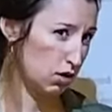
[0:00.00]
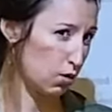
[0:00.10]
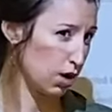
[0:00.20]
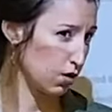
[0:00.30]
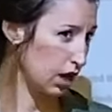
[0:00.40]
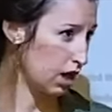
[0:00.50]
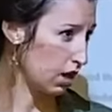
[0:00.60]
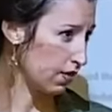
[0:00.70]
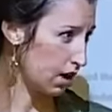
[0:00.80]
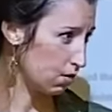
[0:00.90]
Are we okay
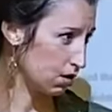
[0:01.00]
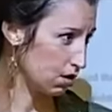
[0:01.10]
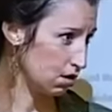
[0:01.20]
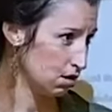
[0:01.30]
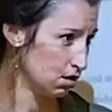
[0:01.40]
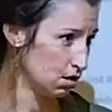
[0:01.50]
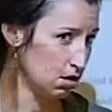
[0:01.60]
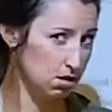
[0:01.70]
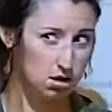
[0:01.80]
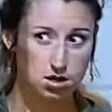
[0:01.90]
on that one?
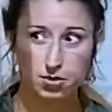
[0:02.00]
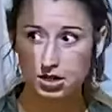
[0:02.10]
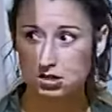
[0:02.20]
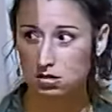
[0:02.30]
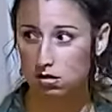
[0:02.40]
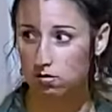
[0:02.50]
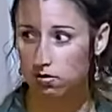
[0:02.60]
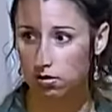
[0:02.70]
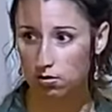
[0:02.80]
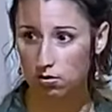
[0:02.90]
Anybody still
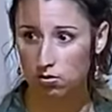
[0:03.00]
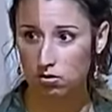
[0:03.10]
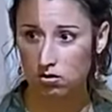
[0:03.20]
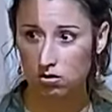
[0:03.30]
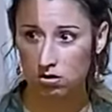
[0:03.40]
confused?